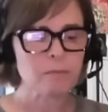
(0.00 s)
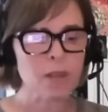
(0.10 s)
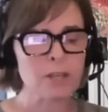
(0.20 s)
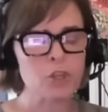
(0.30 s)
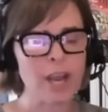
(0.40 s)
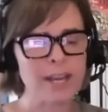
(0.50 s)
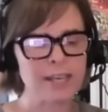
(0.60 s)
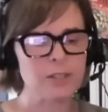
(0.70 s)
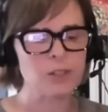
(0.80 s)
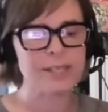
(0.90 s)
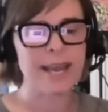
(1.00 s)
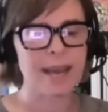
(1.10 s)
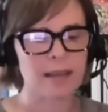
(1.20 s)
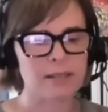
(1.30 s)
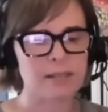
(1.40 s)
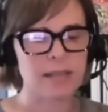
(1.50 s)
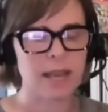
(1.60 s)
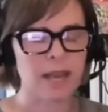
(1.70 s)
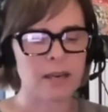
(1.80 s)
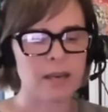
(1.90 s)
a Chinese text,
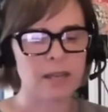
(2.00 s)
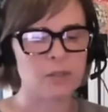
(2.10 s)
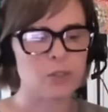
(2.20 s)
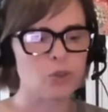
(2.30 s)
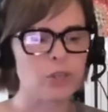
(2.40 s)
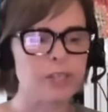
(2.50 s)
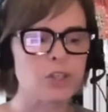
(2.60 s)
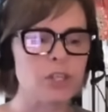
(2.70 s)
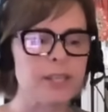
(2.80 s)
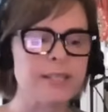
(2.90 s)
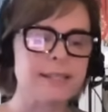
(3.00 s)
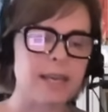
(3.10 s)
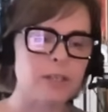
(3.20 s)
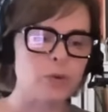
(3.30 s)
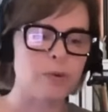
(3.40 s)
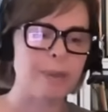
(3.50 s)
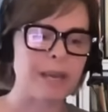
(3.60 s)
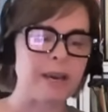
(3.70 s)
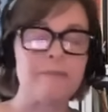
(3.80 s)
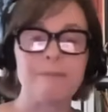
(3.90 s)
and it's traditionally said to have
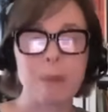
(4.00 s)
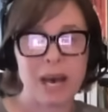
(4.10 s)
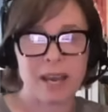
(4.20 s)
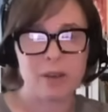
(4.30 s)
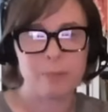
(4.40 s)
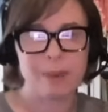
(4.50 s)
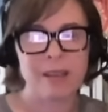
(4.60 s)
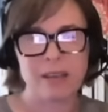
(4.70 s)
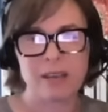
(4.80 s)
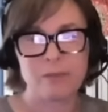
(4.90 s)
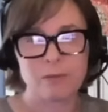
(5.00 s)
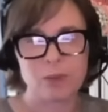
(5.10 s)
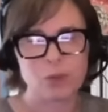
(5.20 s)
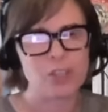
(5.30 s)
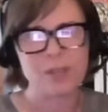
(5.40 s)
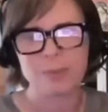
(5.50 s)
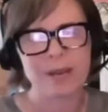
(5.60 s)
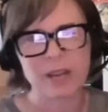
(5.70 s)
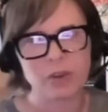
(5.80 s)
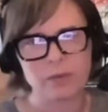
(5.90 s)
been compiled by Confucius,
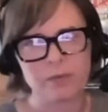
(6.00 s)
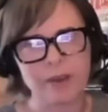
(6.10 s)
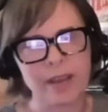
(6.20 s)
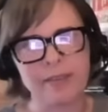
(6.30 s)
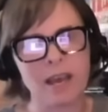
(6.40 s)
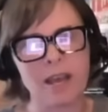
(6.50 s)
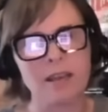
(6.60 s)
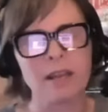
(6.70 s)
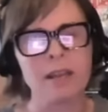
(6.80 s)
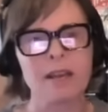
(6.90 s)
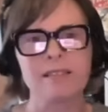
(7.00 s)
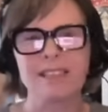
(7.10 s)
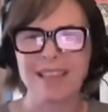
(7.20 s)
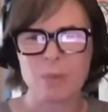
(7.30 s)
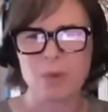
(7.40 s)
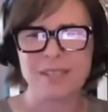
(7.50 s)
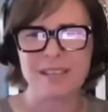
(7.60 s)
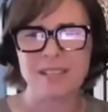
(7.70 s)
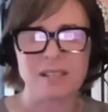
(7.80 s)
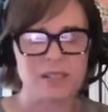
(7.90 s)
but I couldn't find that that that was
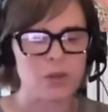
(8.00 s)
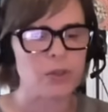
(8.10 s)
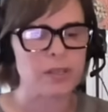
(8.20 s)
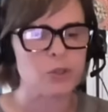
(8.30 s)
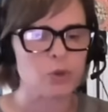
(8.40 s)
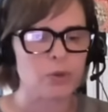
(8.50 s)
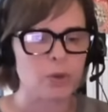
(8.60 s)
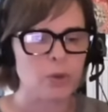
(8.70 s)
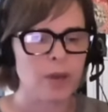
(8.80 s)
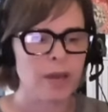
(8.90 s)
necessarily true.